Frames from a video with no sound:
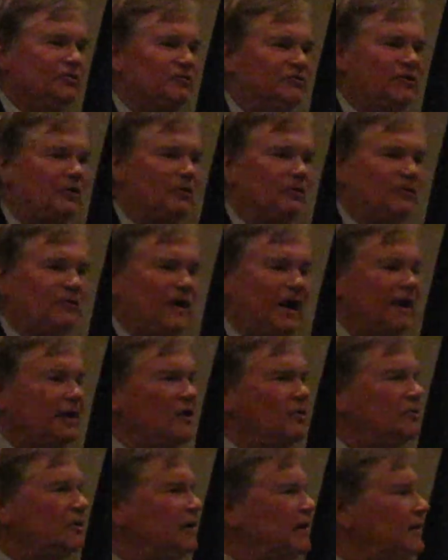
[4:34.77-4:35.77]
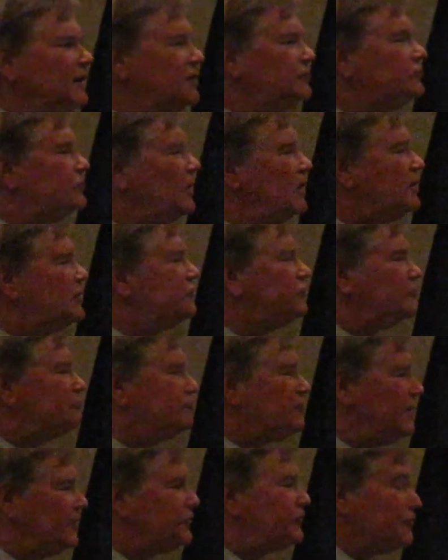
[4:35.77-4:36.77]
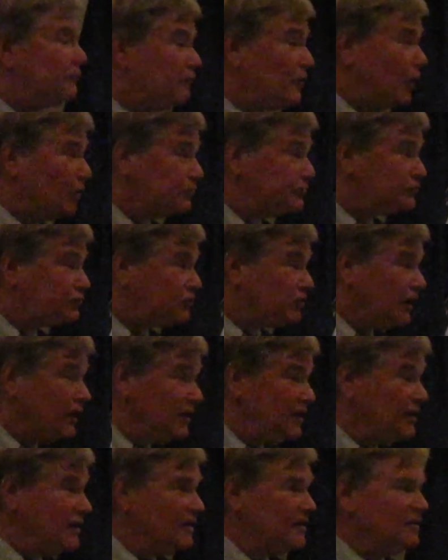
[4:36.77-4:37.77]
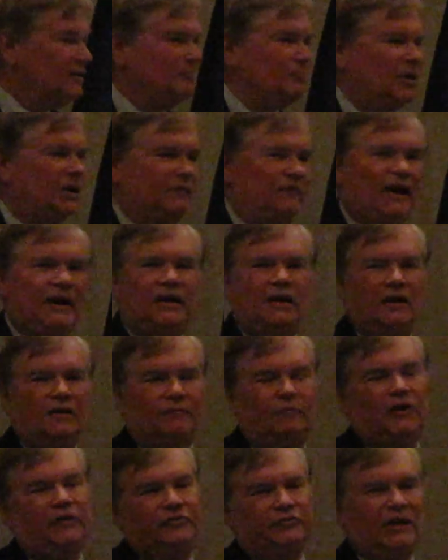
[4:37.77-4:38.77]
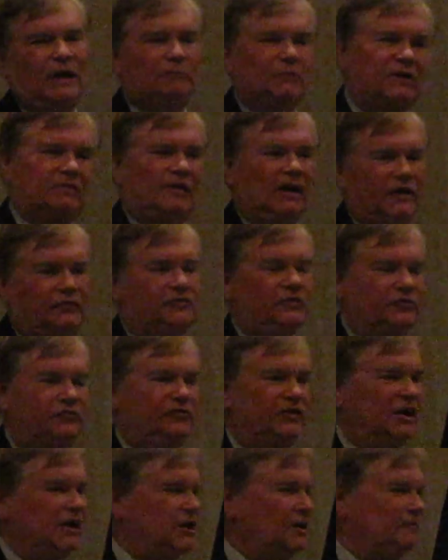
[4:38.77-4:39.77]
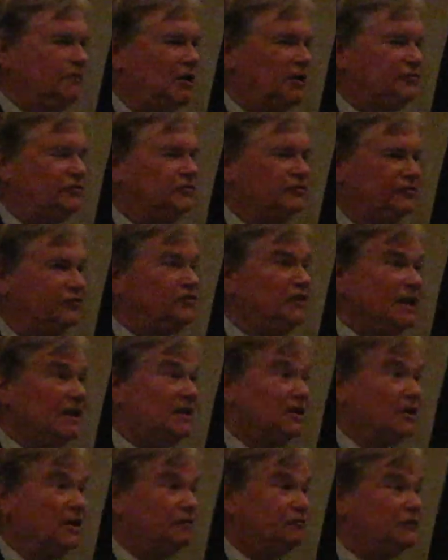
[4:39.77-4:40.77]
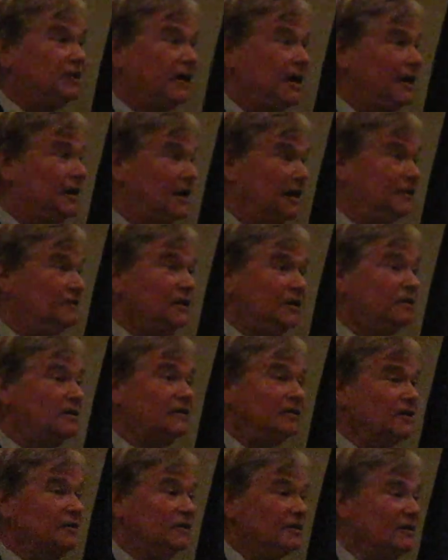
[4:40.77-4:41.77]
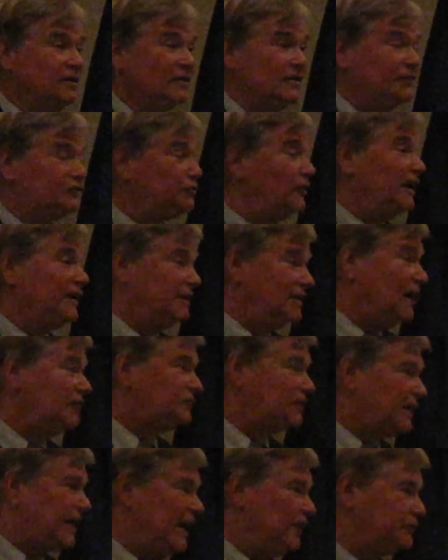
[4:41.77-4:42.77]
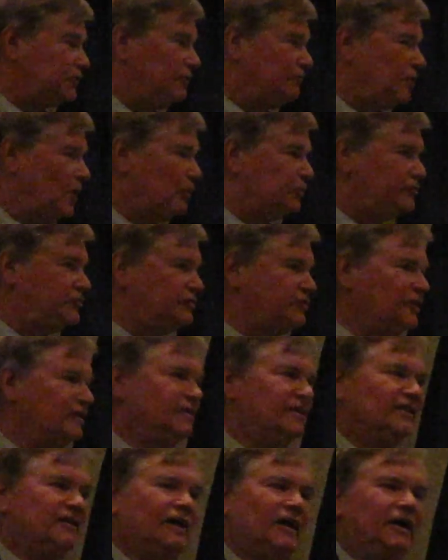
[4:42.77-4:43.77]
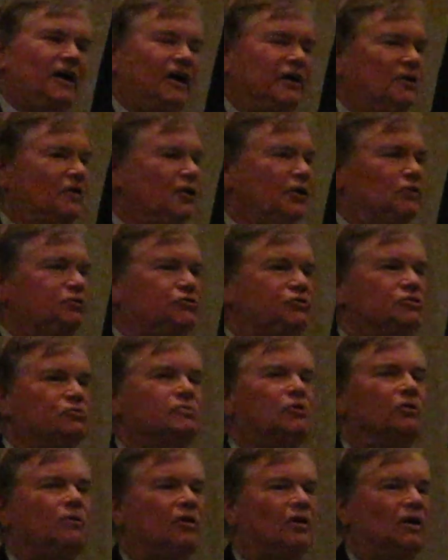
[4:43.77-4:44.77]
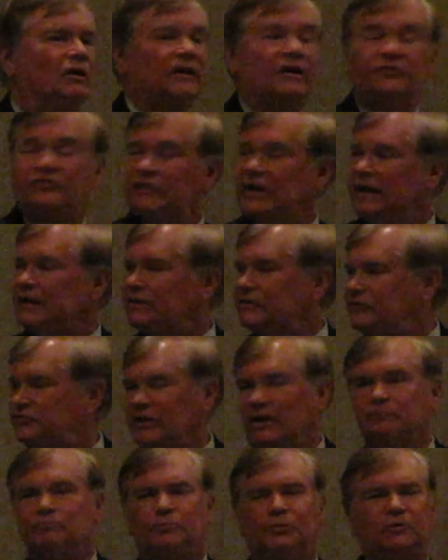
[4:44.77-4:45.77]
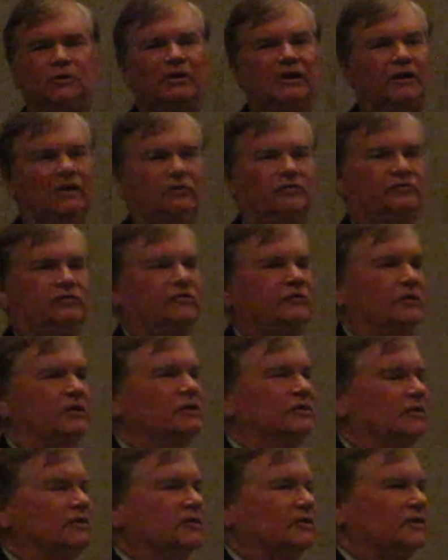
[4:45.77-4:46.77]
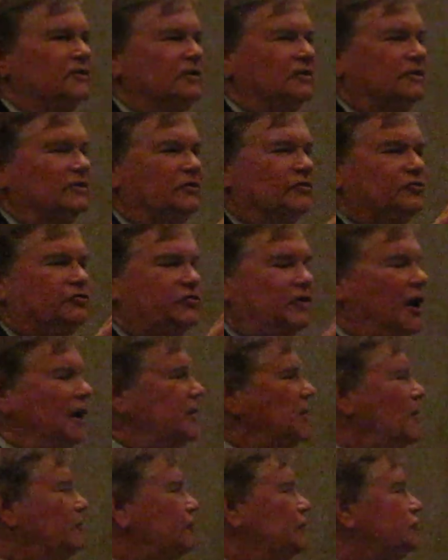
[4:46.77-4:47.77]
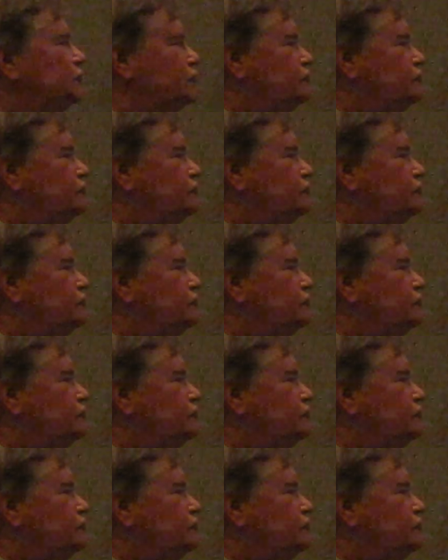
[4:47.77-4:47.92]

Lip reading: So not only are they trying to suppress the votes, but if any of us Democrats are sneaky enough to get in, they're trying not to count the votes. And I urge you all, as Sally said, please sign up for